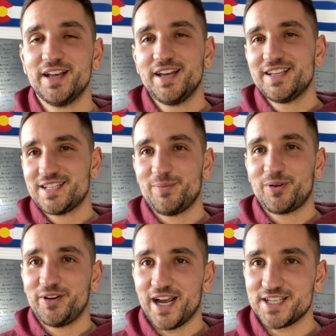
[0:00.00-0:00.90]

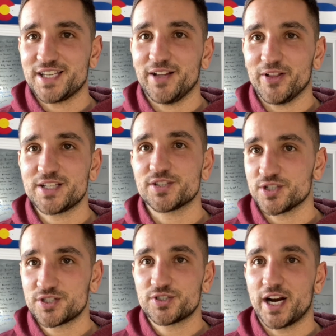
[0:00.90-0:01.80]
Typically I say let's
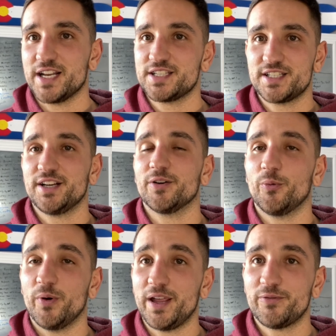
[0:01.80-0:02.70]
just try to steer
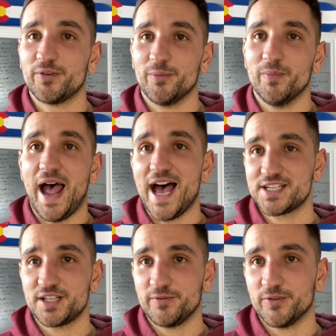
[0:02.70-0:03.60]
away from
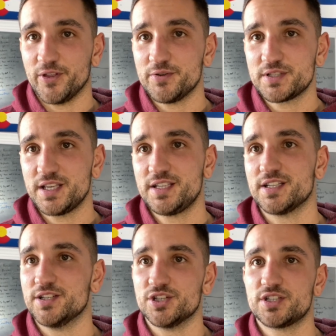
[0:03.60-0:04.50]
asking for those things
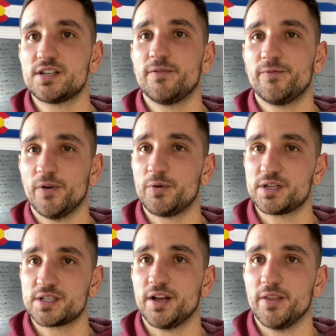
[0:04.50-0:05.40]
and just
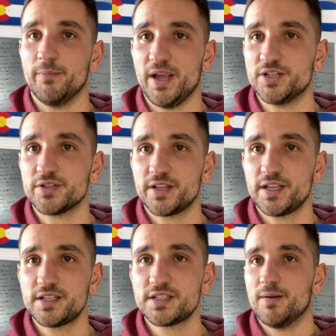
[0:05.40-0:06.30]
focus on the major
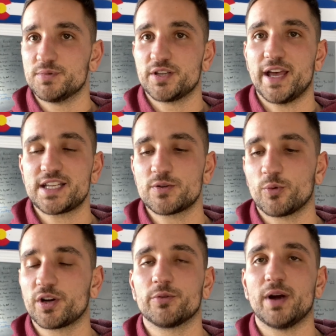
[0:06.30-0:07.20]
things. So
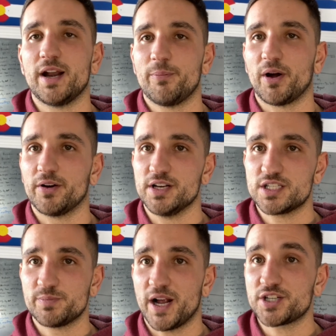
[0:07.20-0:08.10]
we're gonna write up our
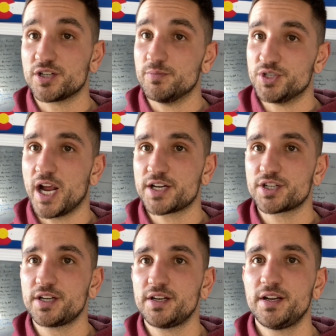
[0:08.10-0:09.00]
inspection
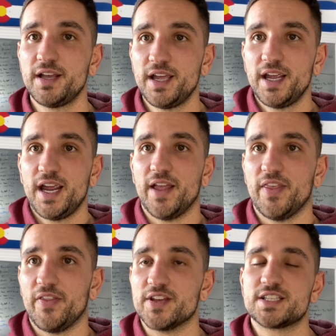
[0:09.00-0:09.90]
objection, and
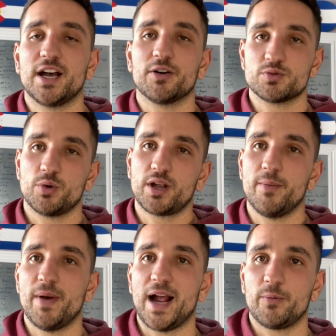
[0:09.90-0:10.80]
then the sellers will
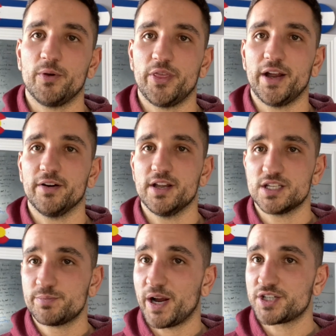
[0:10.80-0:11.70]
come back with their
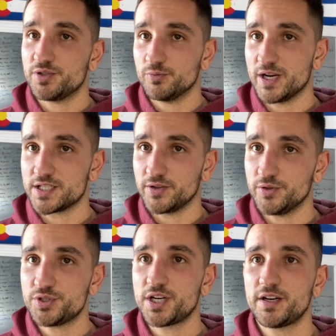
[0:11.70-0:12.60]
inspection
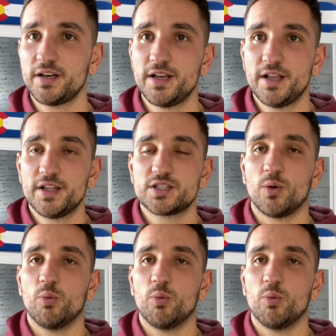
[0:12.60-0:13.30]
resolution to